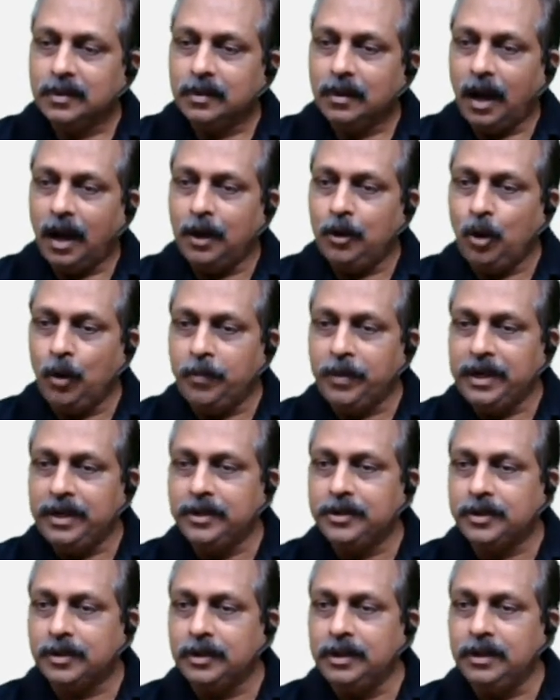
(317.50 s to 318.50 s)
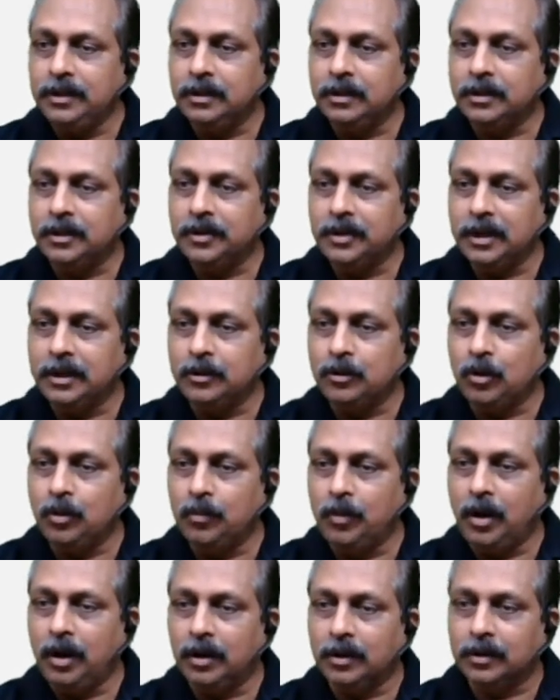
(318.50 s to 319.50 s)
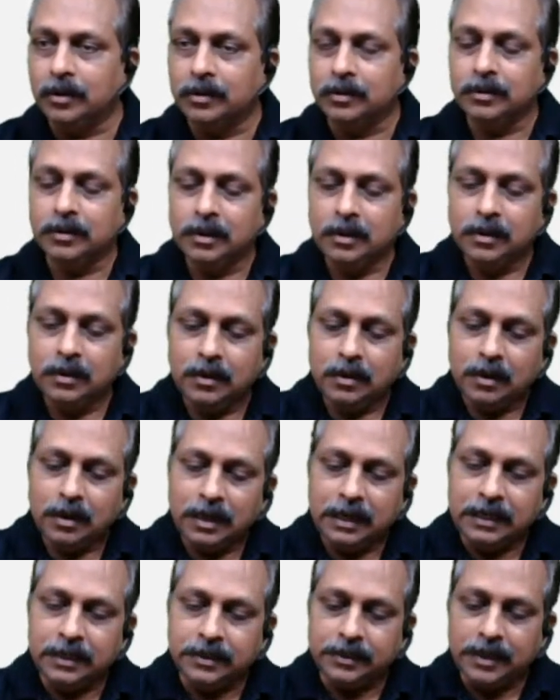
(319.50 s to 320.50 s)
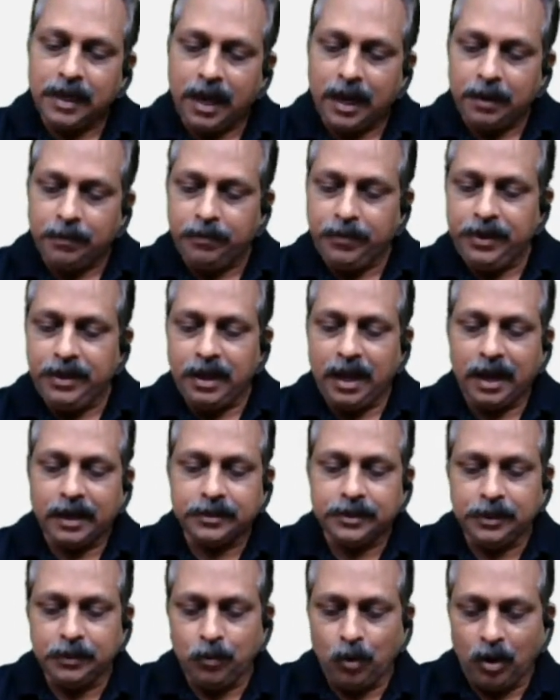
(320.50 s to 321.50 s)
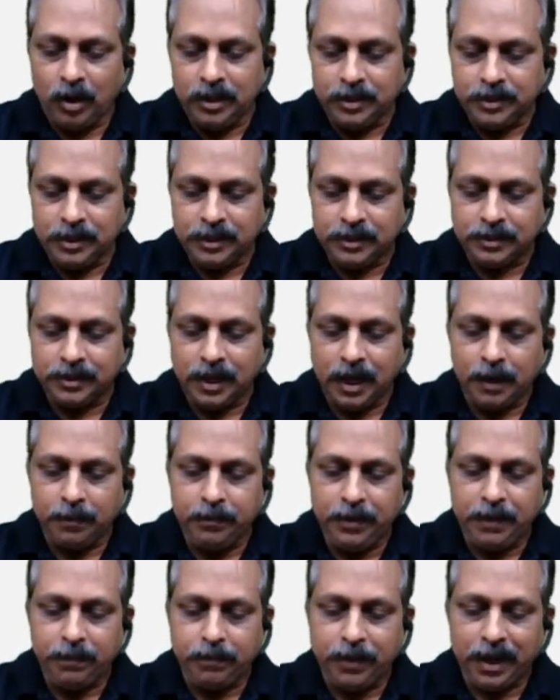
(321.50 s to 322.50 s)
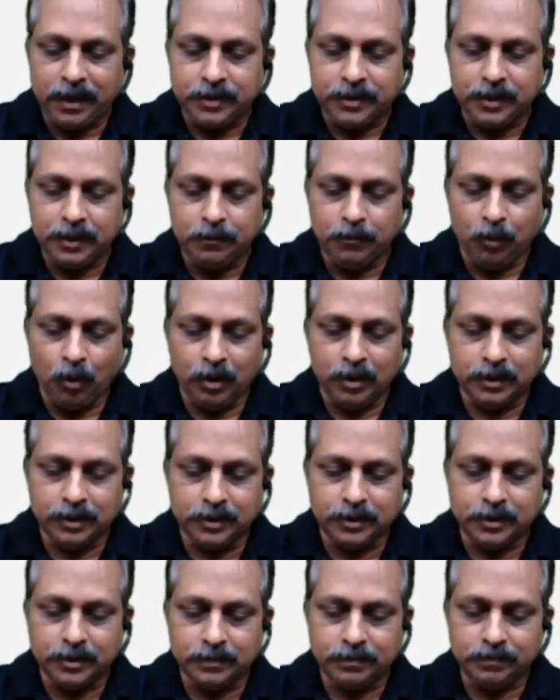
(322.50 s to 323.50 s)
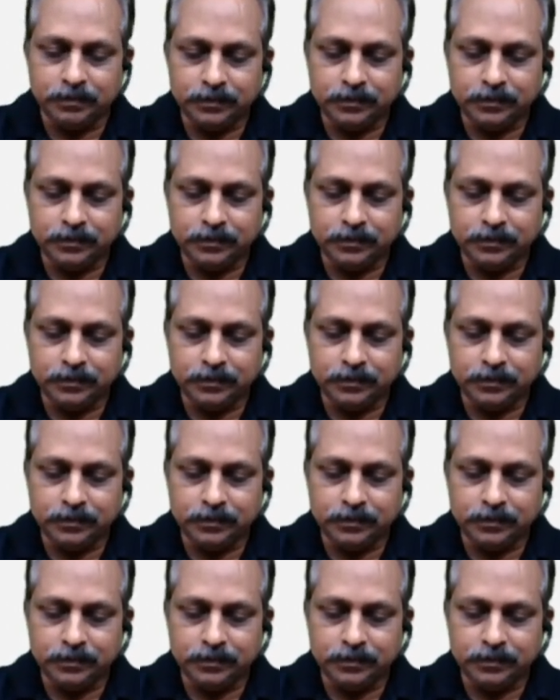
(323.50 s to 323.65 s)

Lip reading: I hope it is clear, Kiran Kumar. It can be active voice, it can be passive voice.